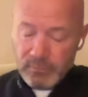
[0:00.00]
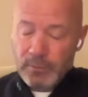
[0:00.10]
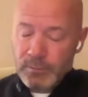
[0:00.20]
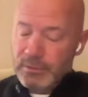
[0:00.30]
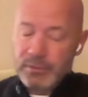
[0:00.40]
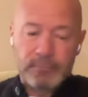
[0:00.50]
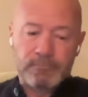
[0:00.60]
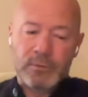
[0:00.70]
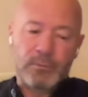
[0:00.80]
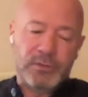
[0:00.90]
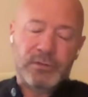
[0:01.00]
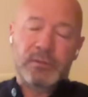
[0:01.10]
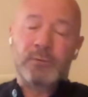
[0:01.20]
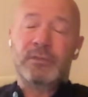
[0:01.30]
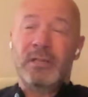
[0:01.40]
it
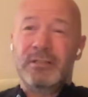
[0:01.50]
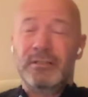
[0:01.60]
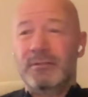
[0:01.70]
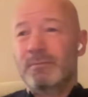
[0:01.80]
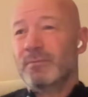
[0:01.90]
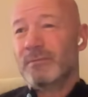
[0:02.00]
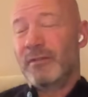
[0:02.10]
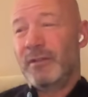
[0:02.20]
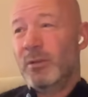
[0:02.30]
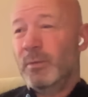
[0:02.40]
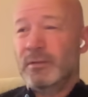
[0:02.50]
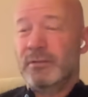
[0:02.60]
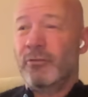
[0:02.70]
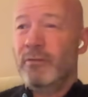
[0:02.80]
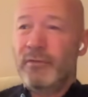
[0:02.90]
was actually, I felt a bit
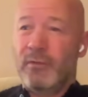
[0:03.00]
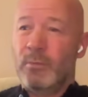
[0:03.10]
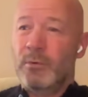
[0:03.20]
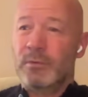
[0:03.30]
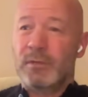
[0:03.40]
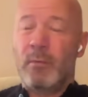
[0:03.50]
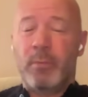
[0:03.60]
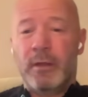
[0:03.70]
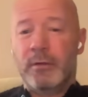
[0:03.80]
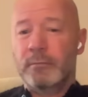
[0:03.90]
sorry for them. It was that bad.